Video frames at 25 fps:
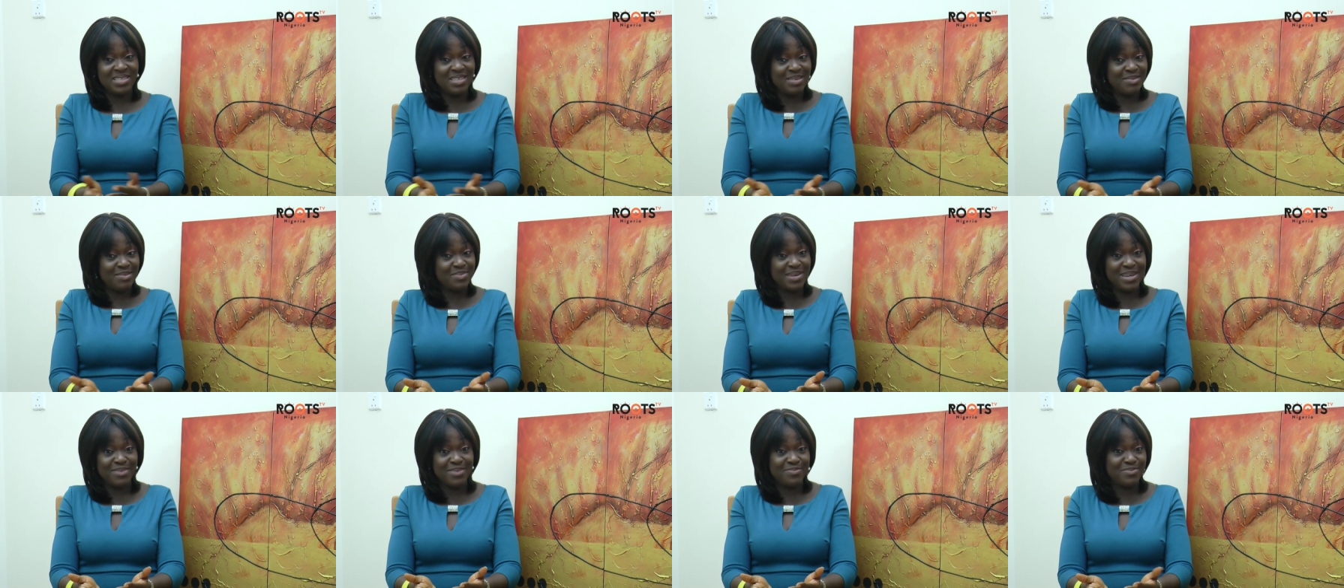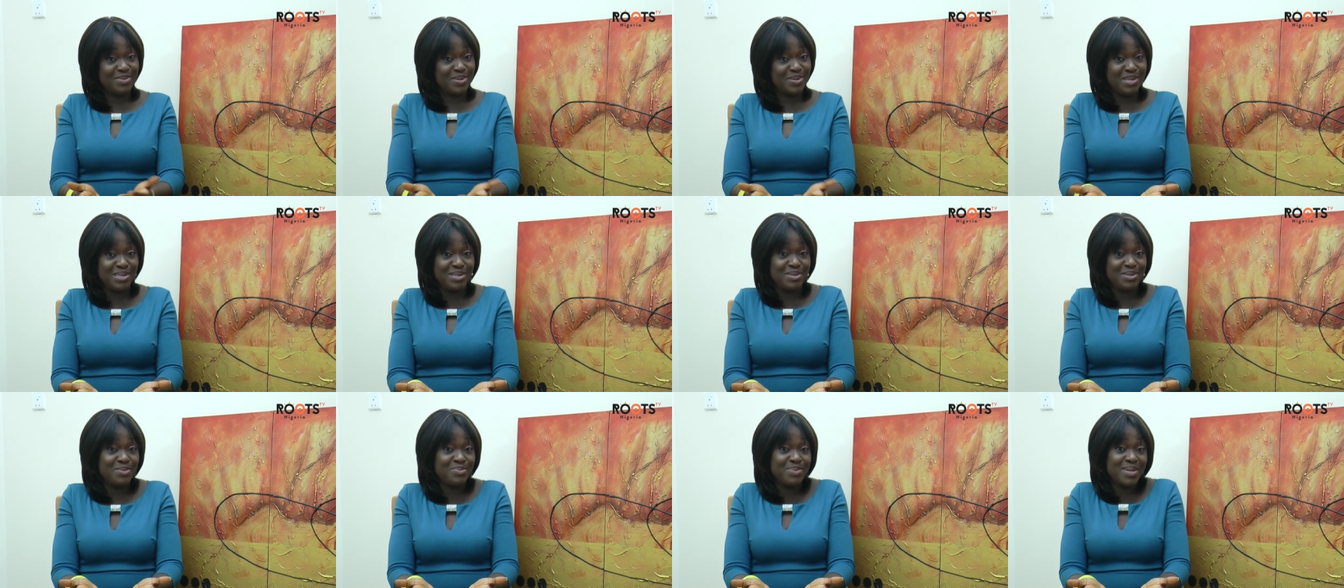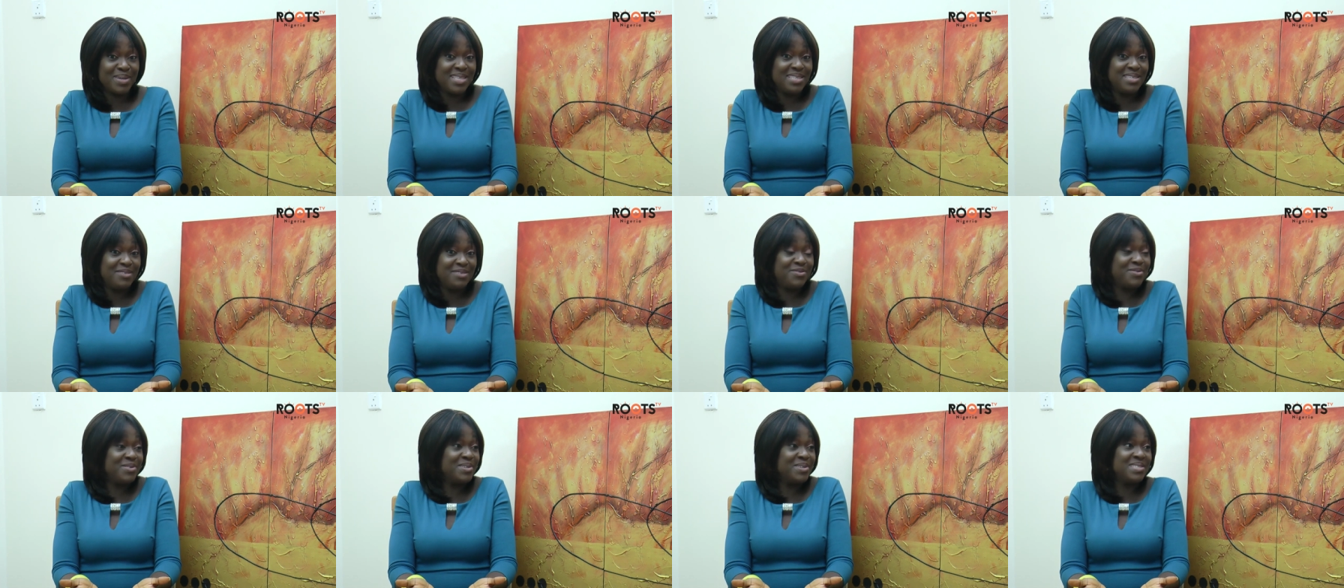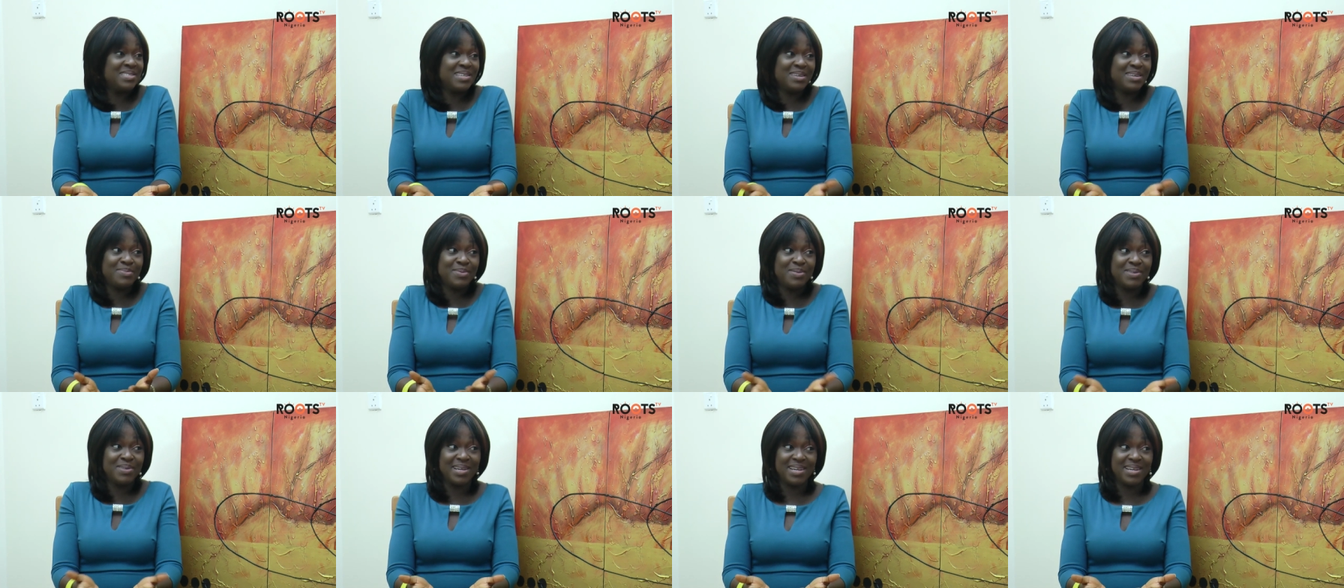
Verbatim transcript: My political party, for example, like I